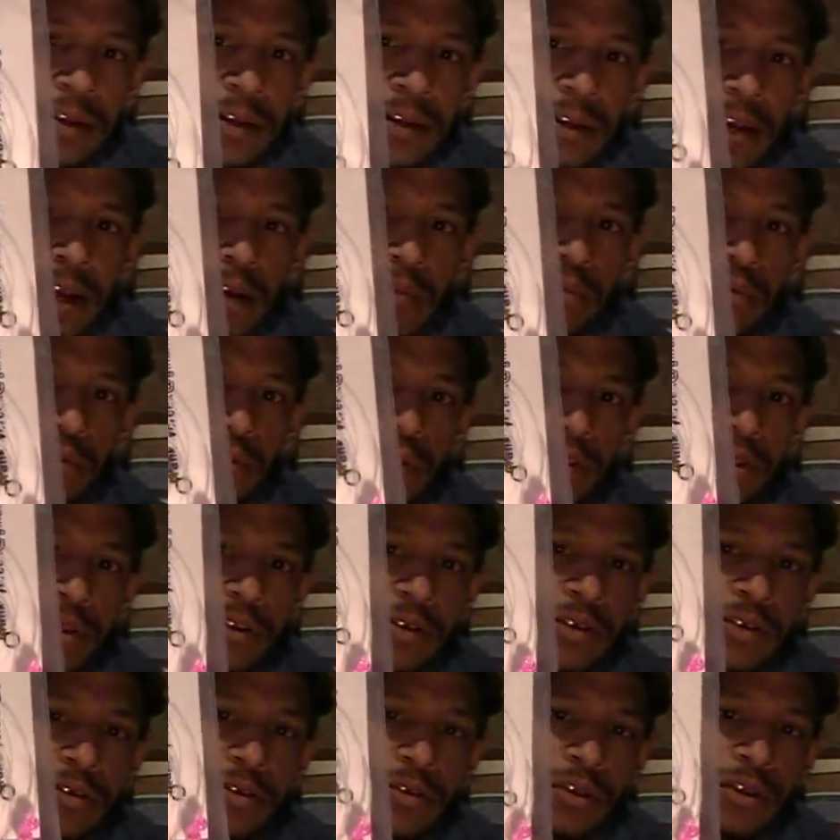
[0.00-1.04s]
Comes with
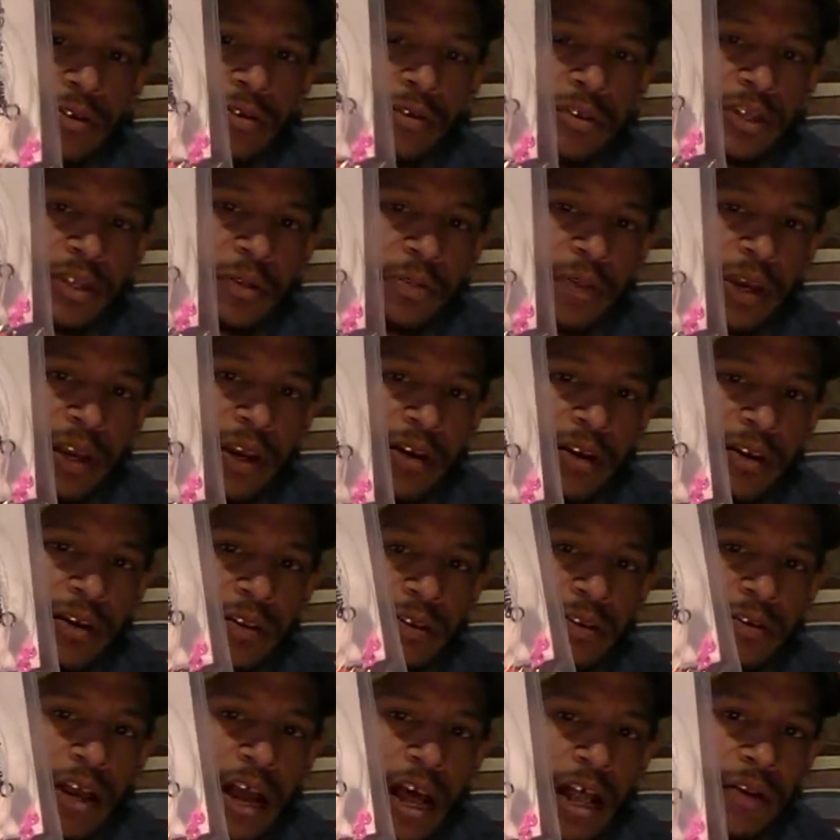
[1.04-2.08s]
your little spinner, your
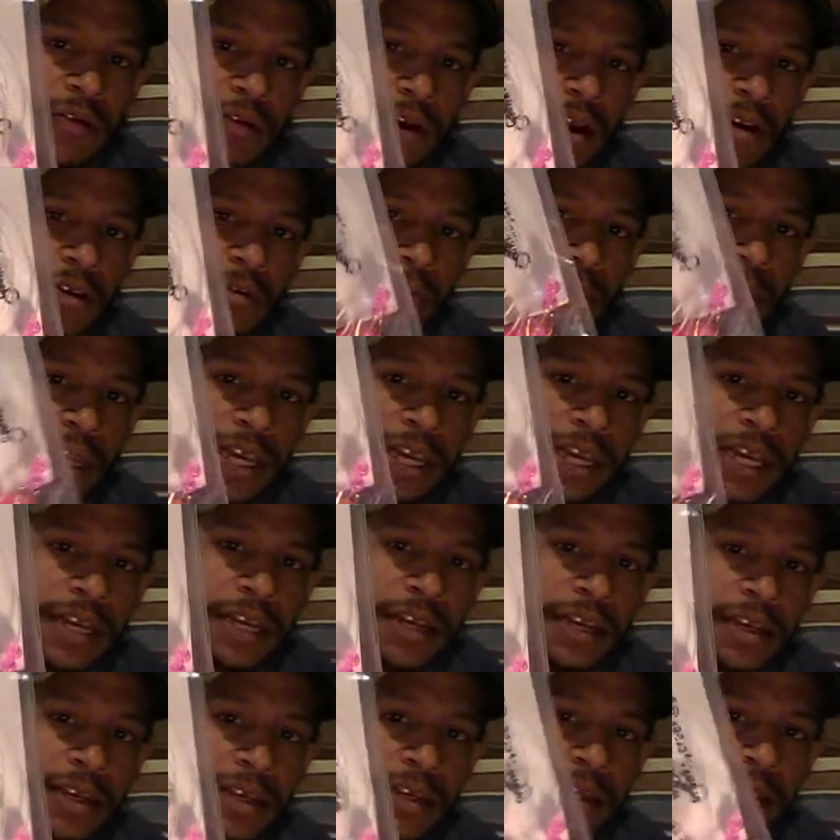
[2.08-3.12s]
little Colorado
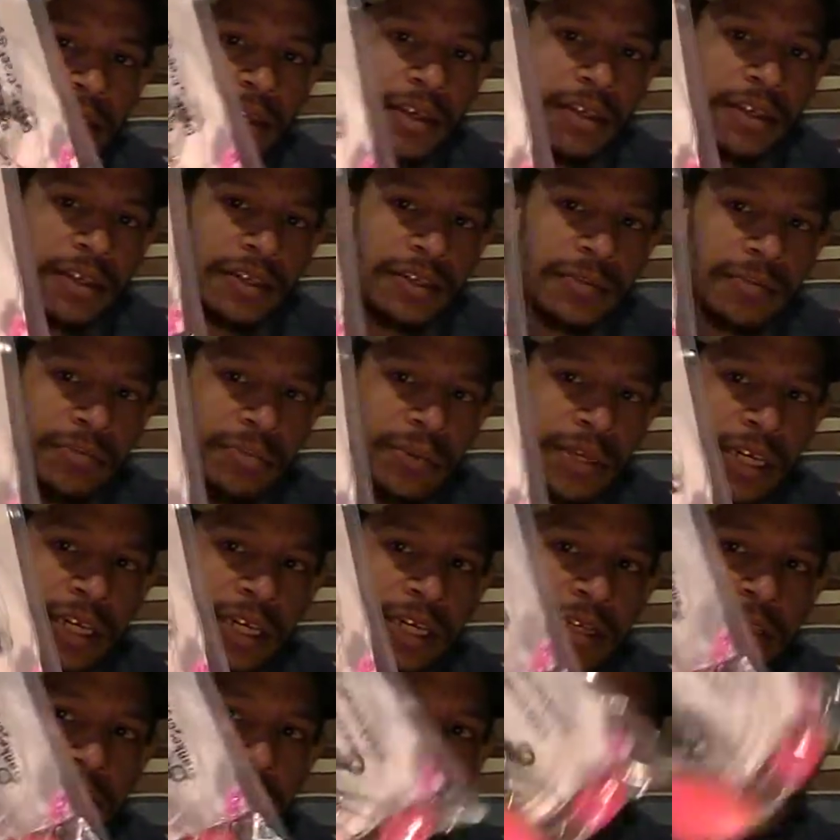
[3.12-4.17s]
blade, some
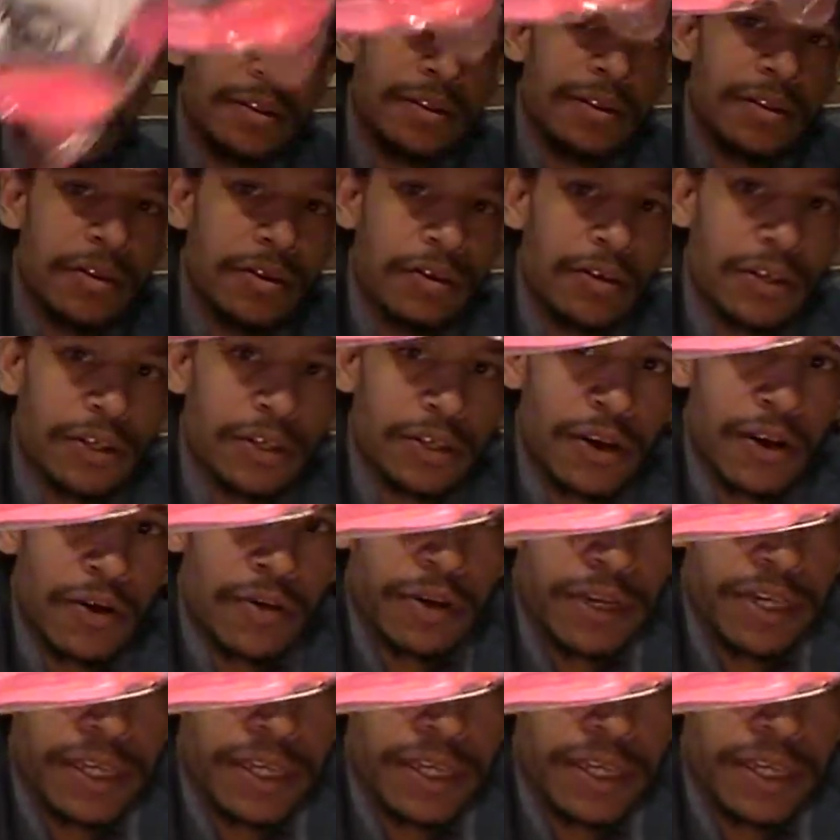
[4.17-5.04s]
beads. The hook's already